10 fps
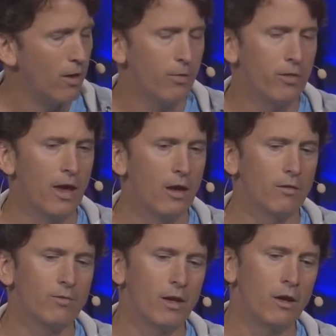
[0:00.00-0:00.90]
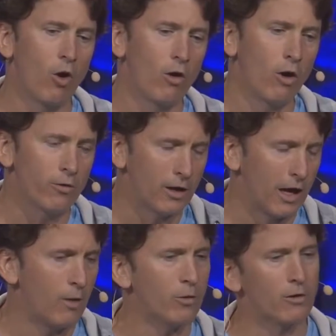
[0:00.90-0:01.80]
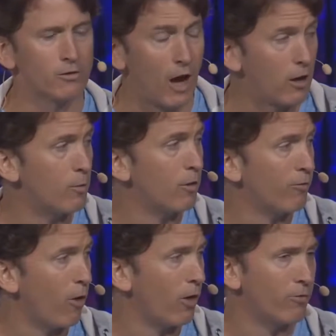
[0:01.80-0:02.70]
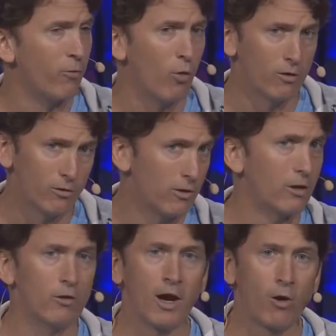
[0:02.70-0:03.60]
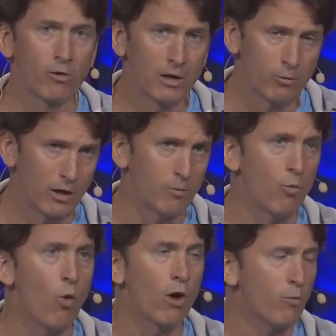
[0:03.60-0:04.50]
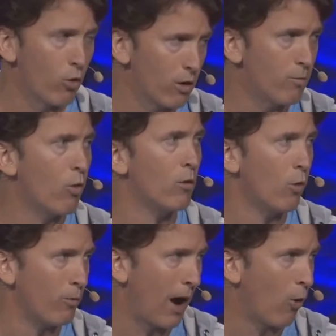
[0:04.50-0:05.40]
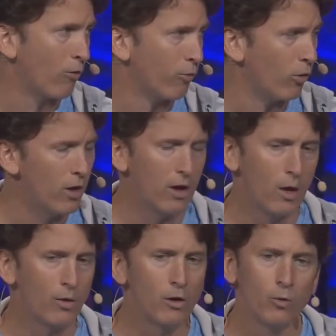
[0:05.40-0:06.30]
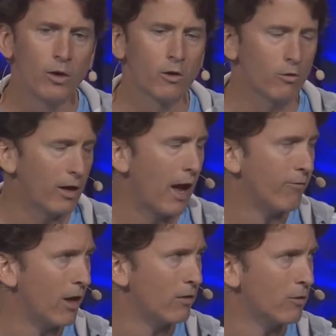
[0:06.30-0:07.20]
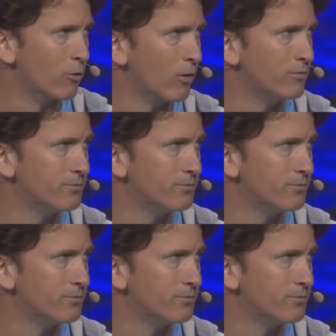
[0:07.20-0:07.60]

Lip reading: that in our other games, like a Skyrim or a Fallout 4, just like your character keeps getting more and more and more and more powerful, and we knew we couldn't really have that in this one.